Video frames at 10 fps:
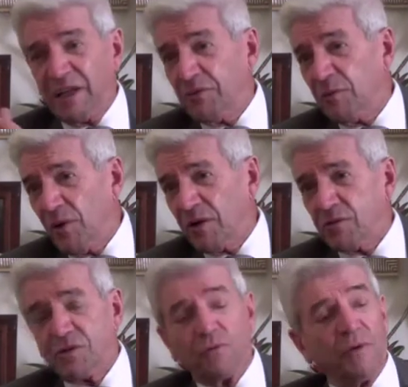David
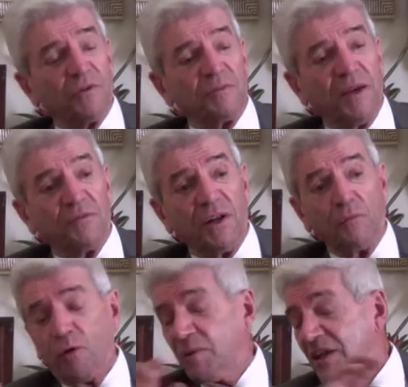Brenner, Joan Rivers may have done
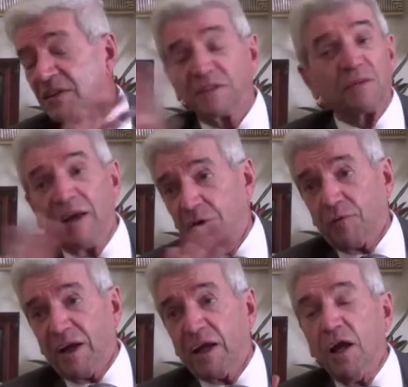more, but it doesn't matter,
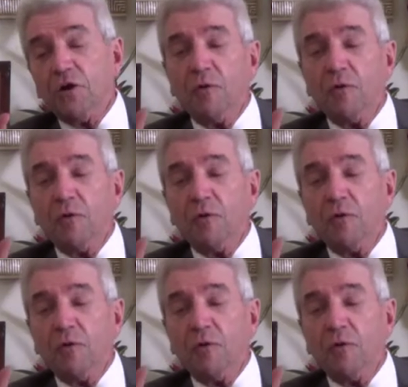Frank.